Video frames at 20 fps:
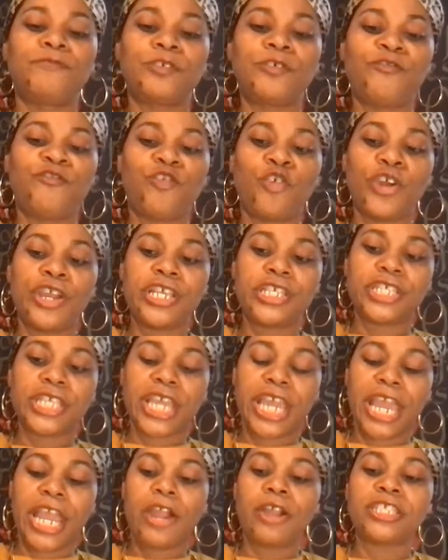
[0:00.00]
for his
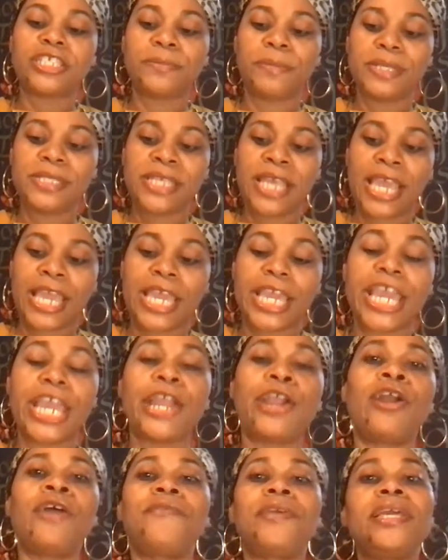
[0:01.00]
care to be taken
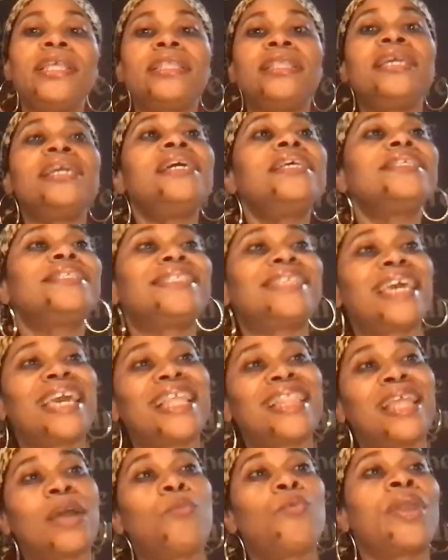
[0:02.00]
care of, and then
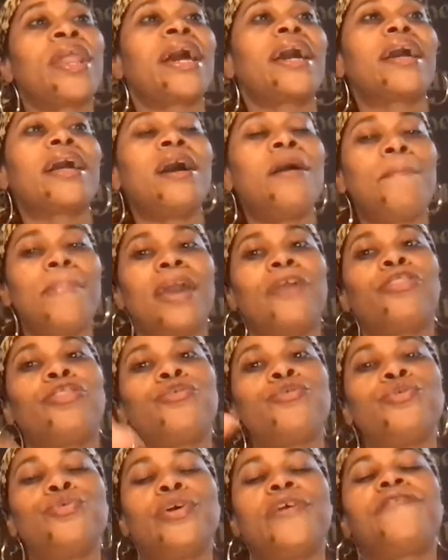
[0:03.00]
said that when I come back
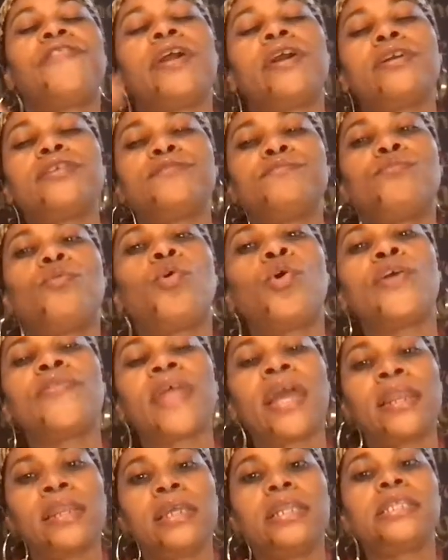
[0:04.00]
through, if there is more
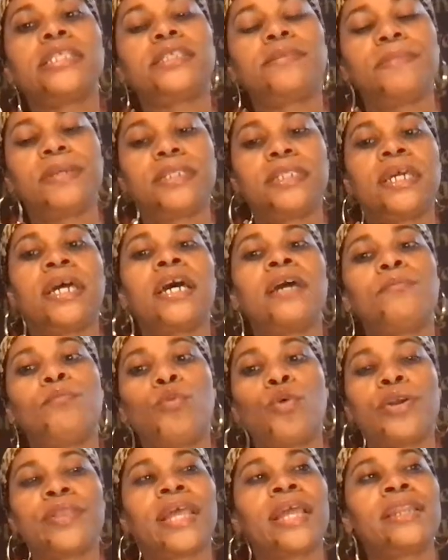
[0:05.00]
that needed to be done,
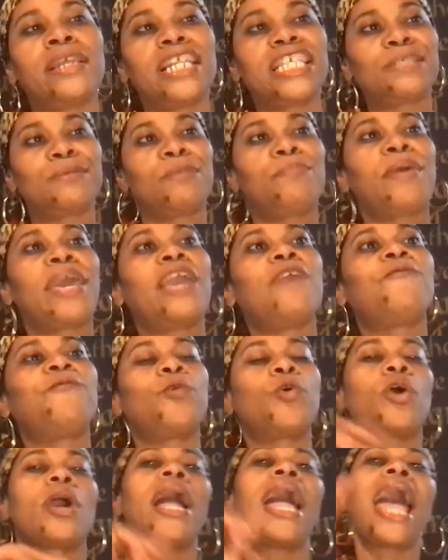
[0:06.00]
more that needed to be paid
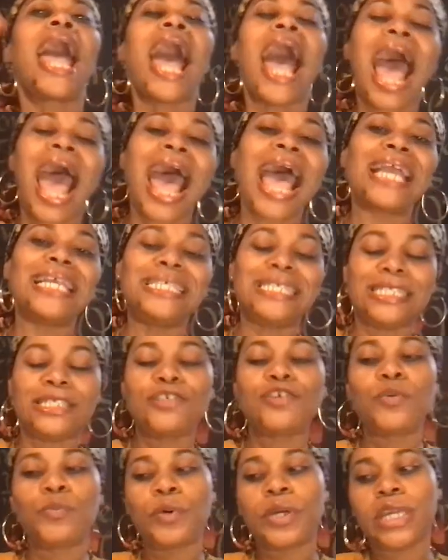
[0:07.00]
for, I
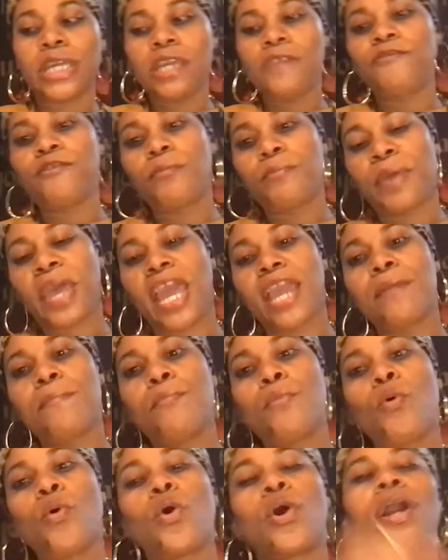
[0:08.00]
still will even pay
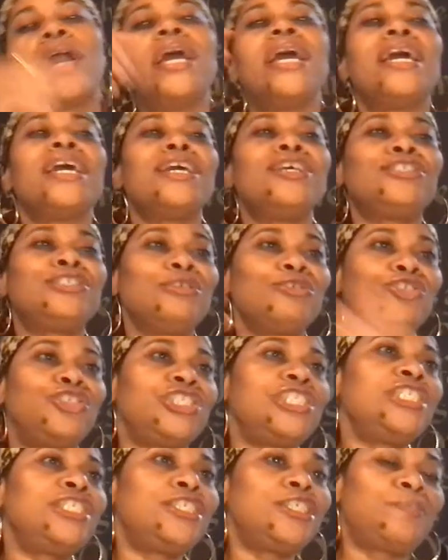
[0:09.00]
more. And so
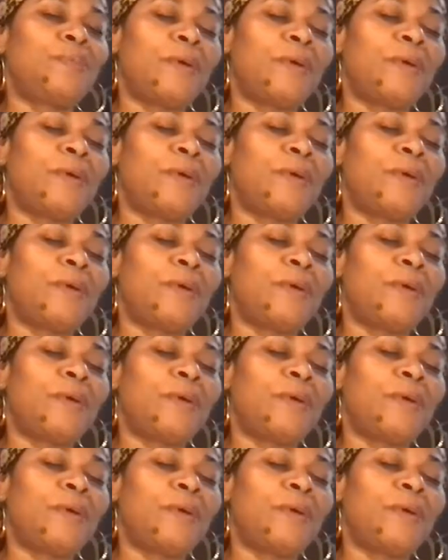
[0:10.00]
Jesus